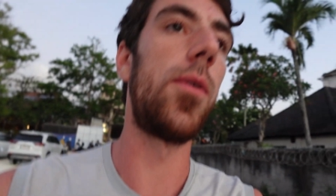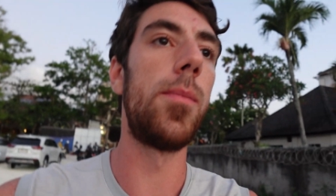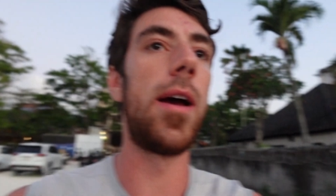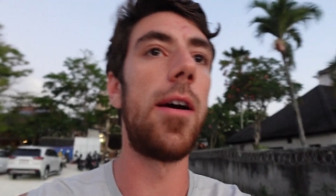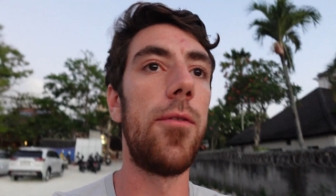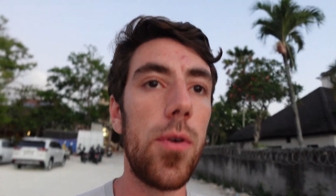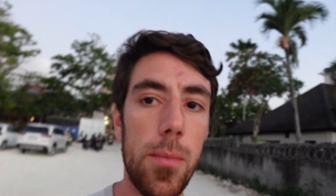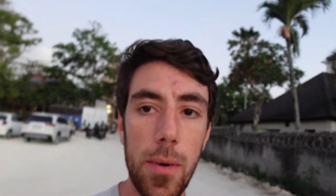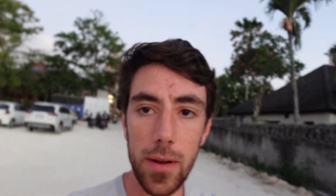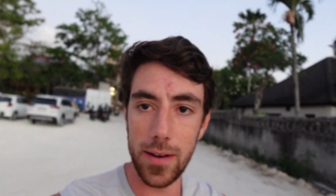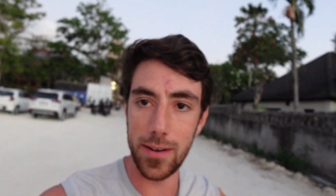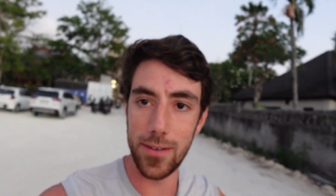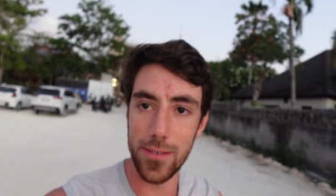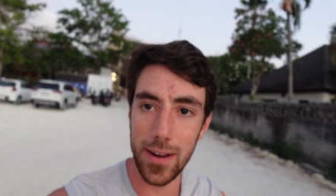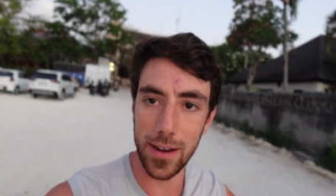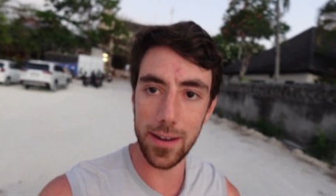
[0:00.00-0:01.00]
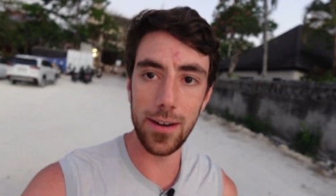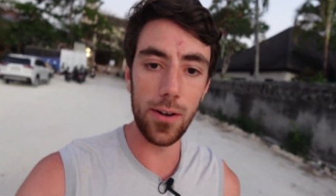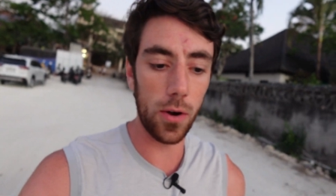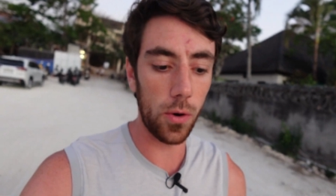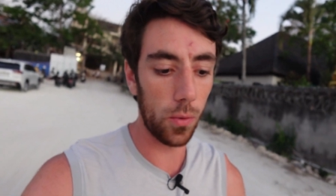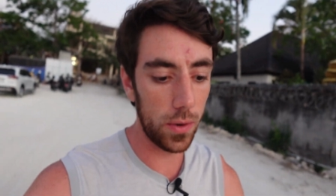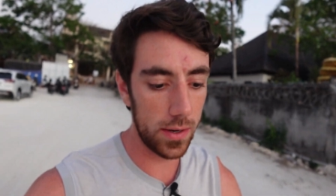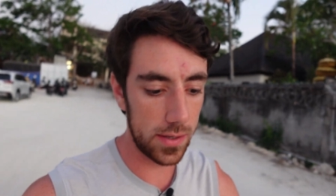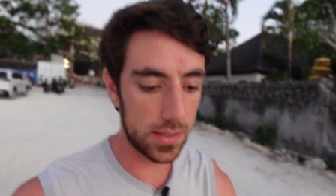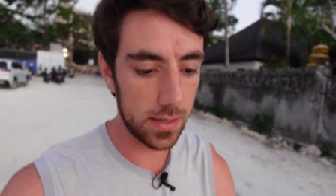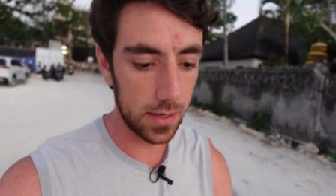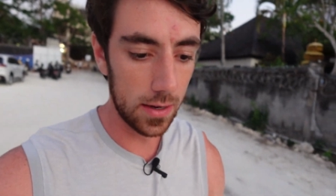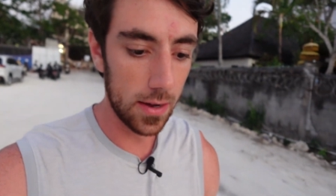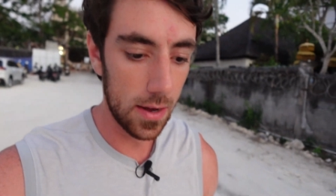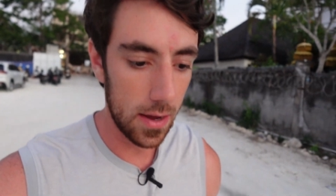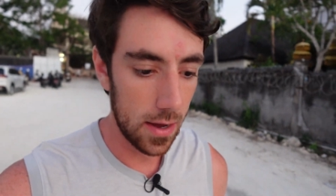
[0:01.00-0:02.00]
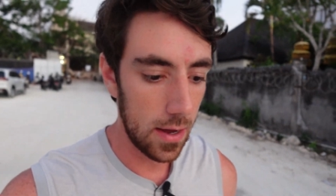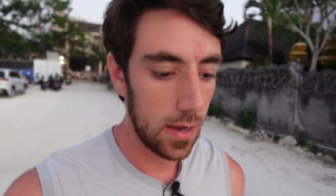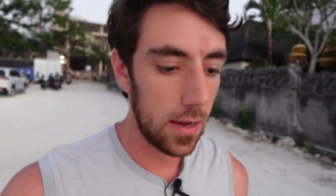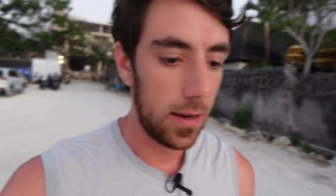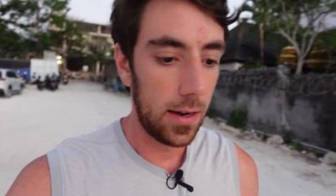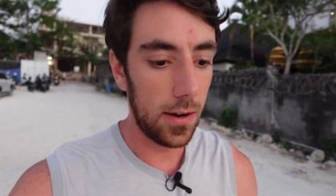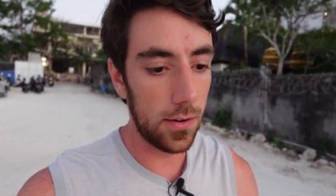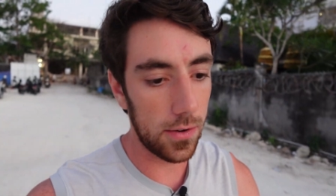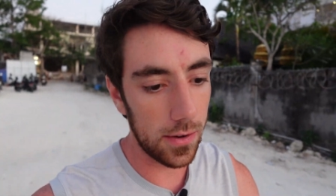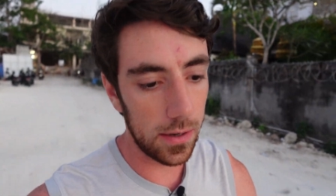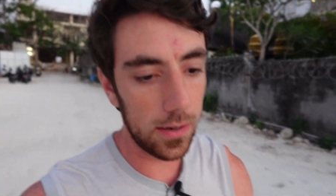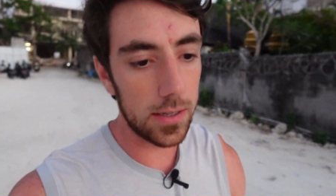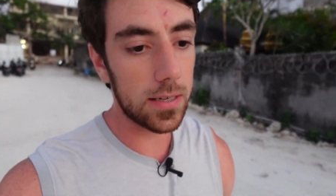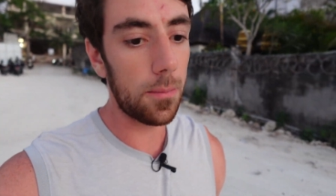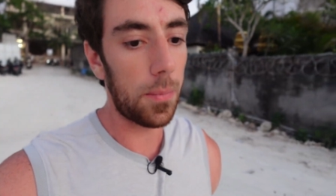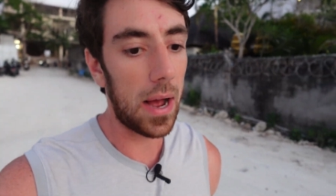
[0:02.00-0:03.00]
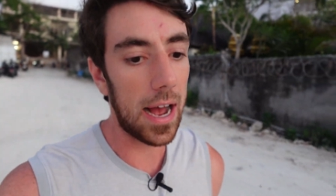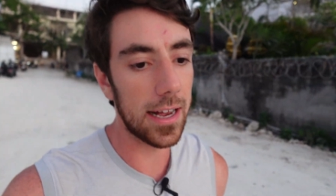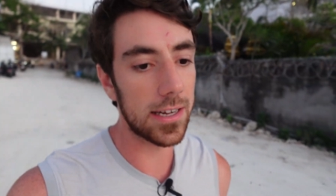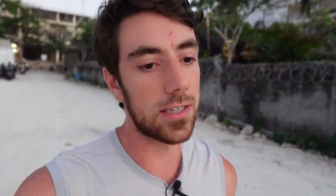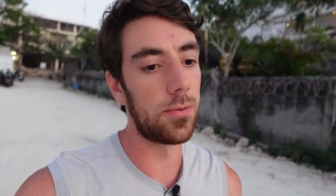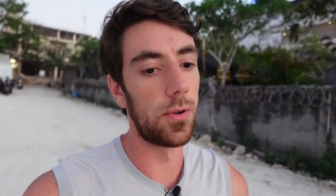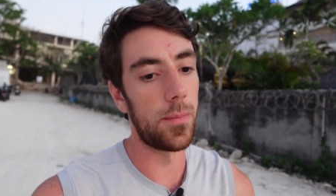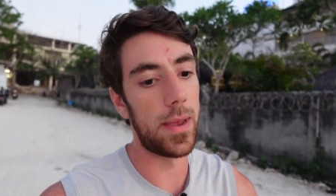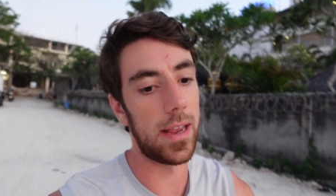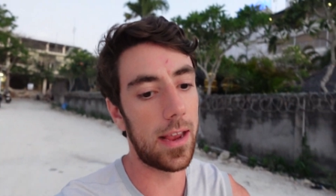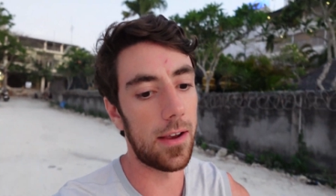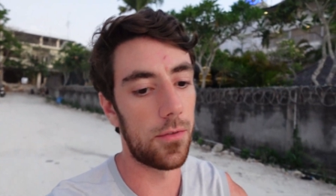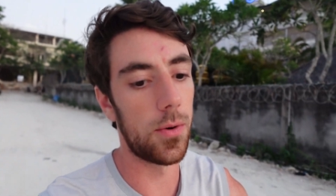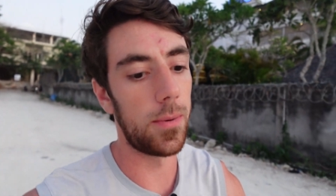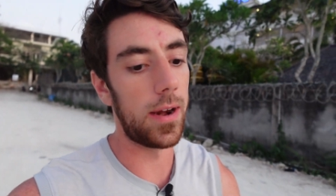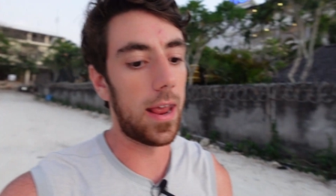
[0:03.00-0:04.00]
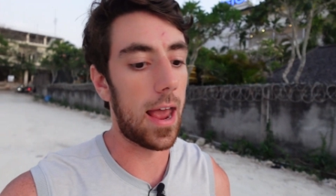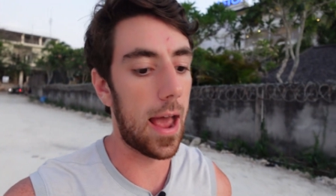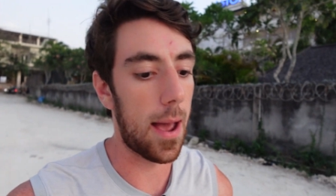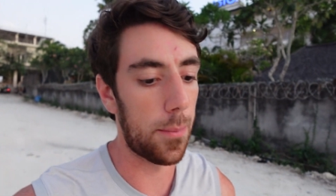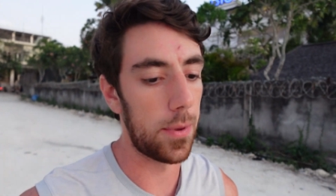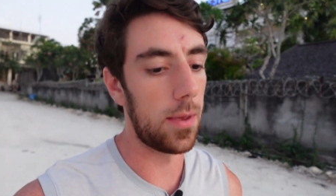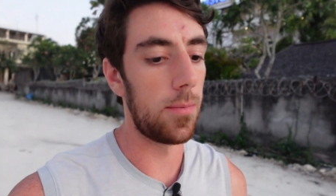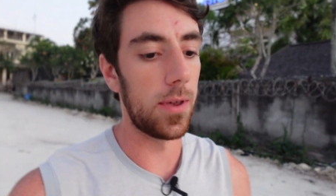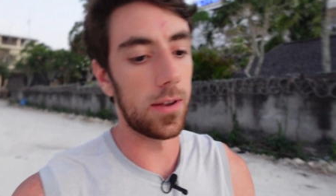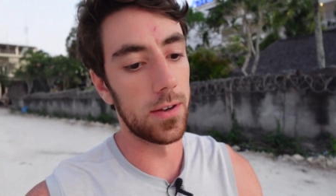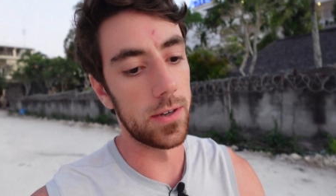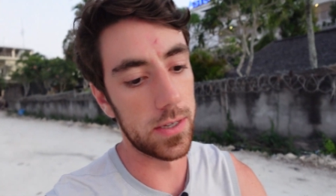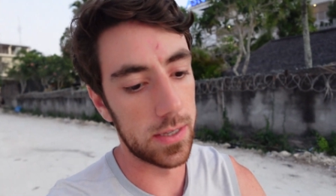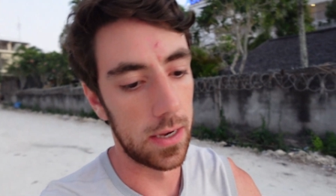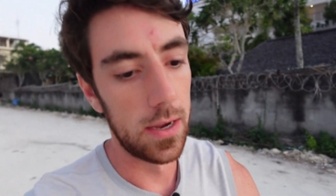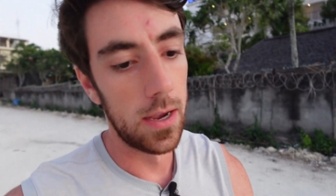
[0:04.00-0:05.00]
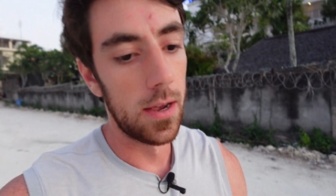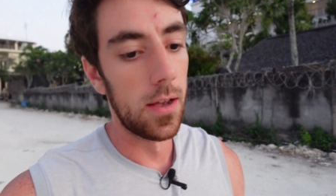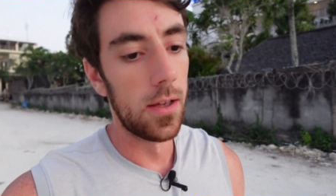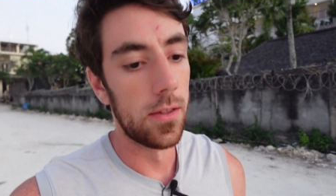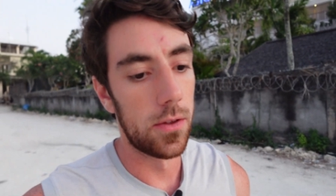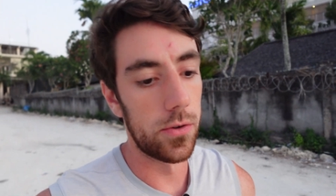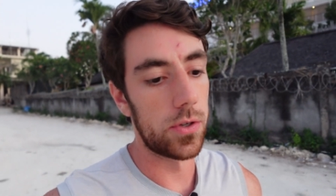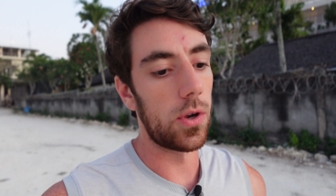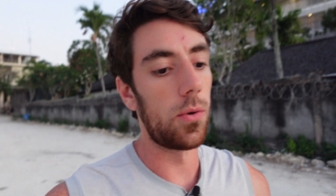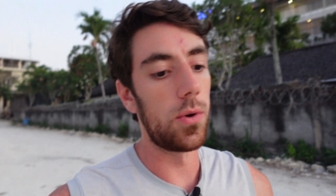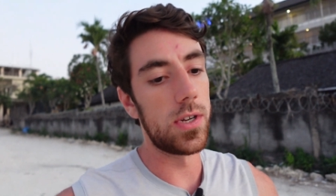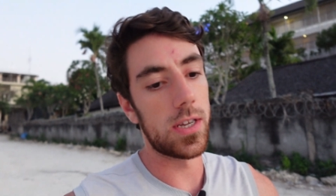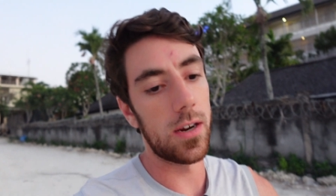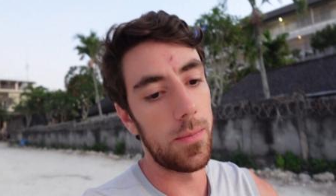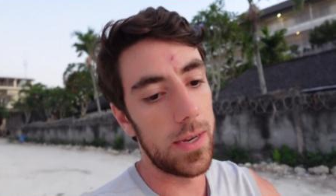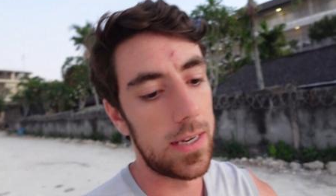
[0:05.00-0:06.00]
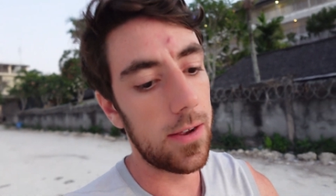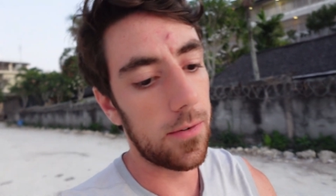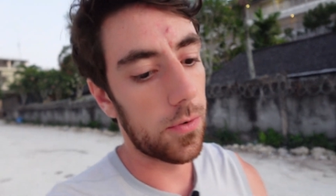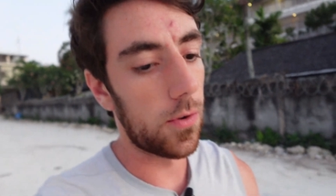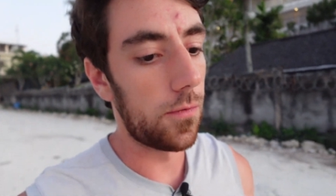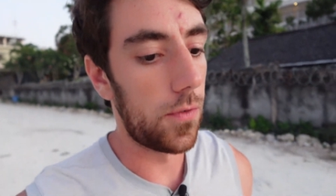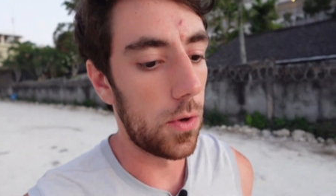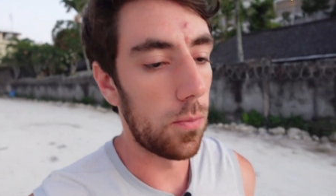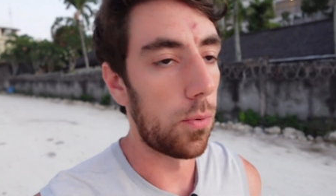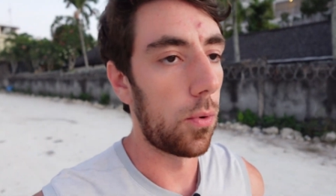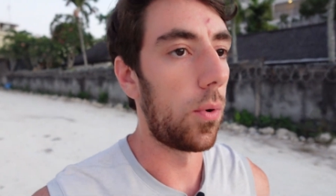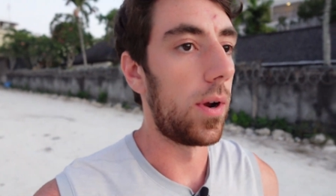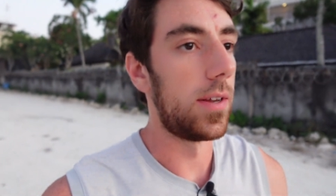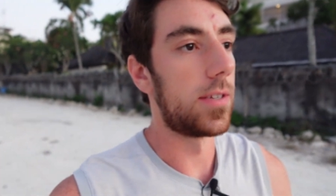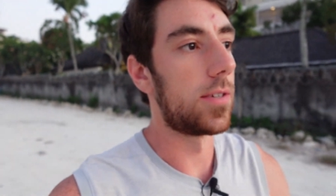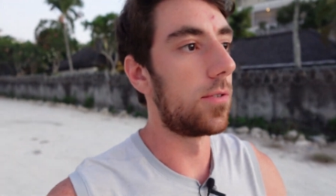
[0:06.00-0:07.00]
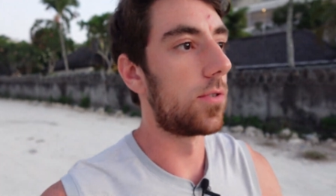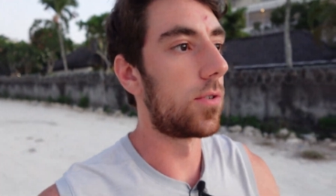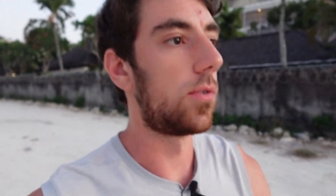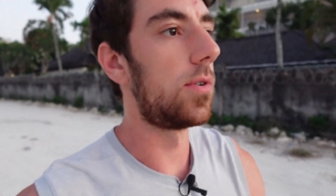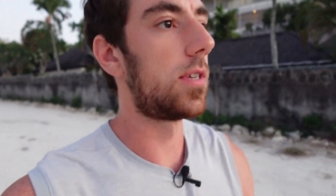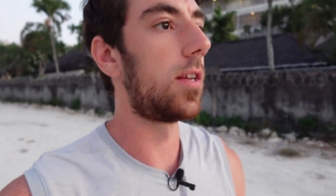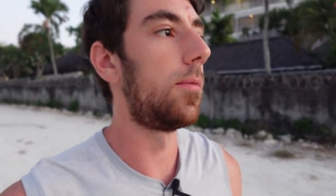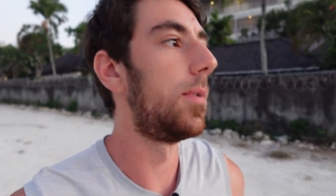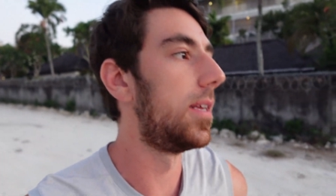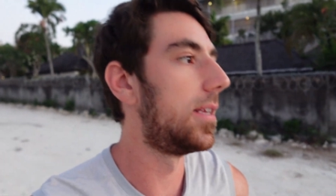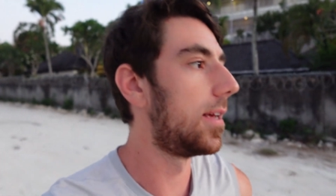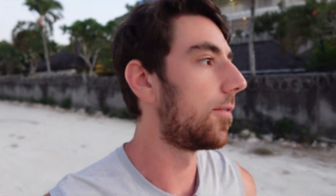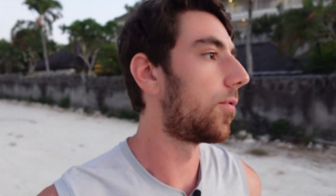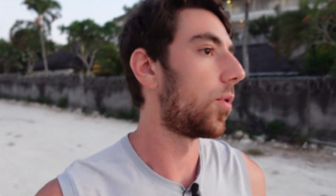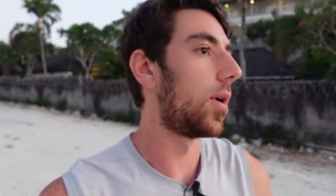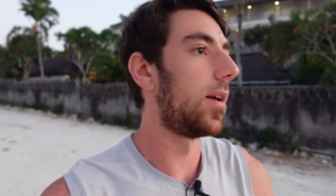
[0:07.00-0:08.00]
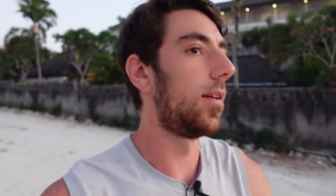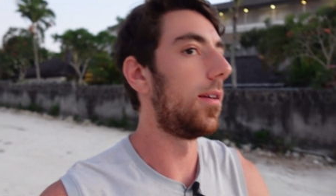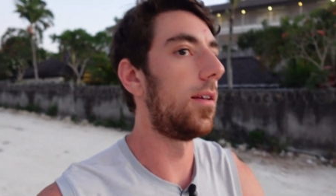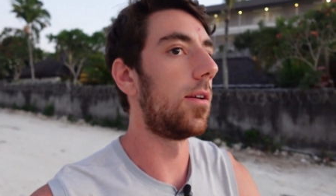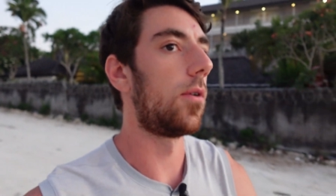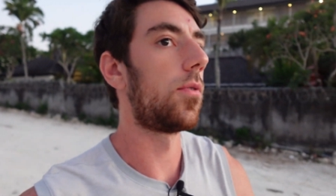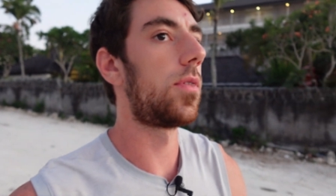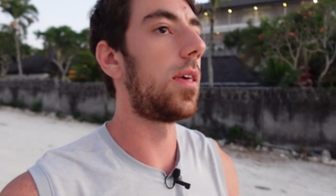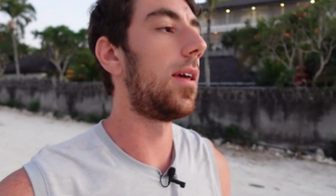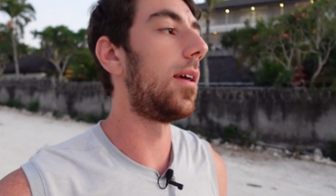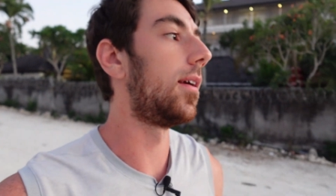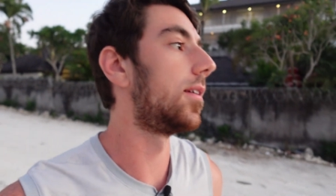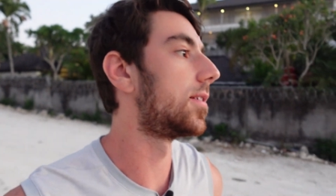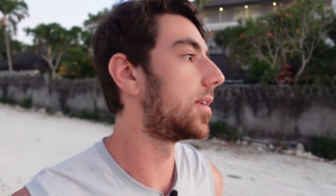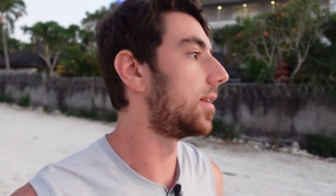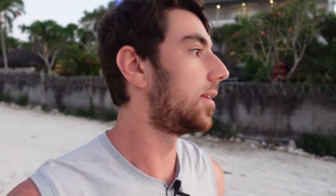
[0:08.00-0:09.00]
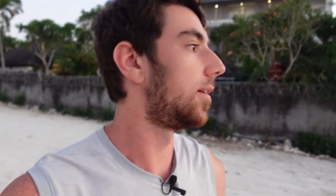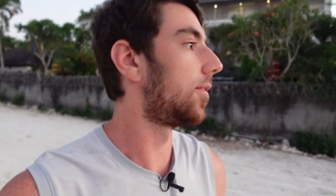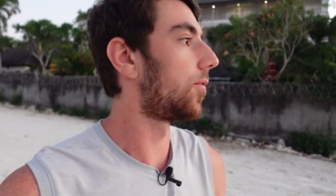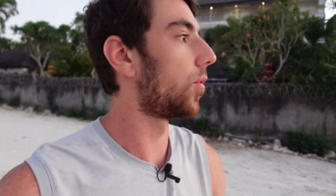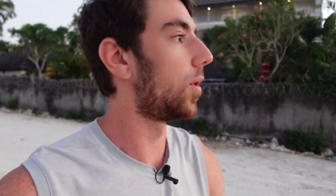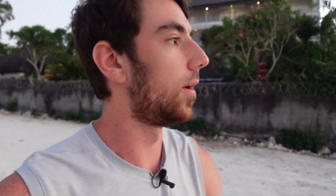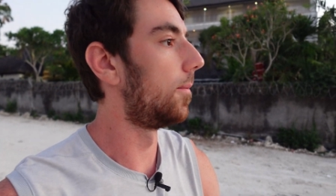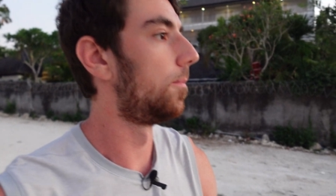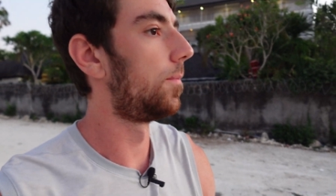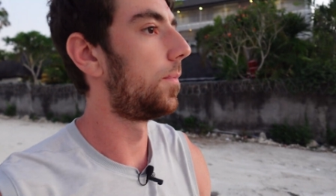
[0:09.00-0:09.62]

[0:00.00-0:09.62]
from everybody. You're not gonna always, it's impossible to make everybody happy, because there's always gonna be different viewpoints. There's always gonna be different, you know, things and different